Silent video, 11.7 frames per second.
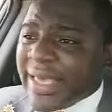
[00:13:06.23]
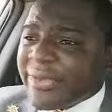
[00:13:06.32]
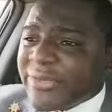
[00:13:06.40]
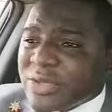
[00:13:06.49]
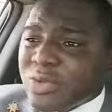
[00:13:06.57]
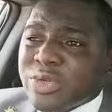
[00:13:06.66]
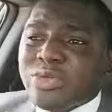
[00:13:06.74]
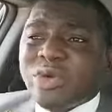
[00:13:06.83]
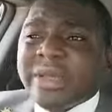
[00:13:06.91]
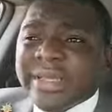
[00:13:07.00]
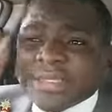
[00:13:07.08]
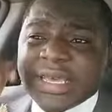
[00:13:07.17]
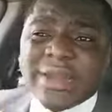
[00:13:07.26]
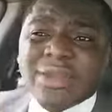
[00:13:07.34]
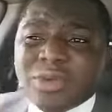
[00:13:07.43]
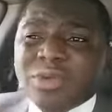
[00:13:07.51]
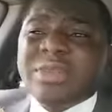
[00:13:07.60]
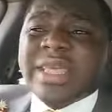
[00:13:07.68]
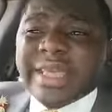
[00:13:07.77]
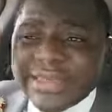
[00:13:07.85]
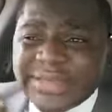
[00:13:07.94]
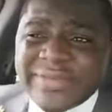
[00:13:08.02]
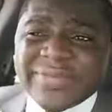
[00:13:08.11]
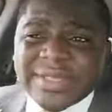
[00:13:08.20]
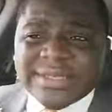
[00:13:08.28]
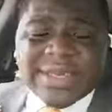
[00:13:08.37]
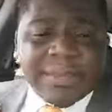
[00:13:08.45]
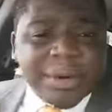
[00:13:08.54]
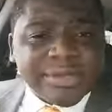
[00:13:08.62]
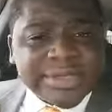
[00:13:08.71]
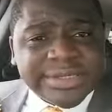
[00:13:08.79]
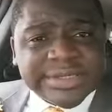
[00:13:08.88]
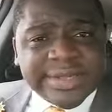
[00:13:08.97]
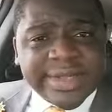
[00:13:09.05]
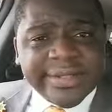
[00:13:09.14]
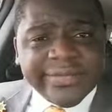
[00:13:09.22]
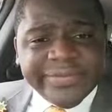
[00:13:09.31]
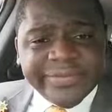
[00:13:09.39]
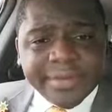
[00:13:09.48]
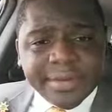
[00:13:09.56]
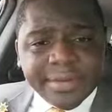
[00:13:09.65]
if it was only telling you negative things about itself?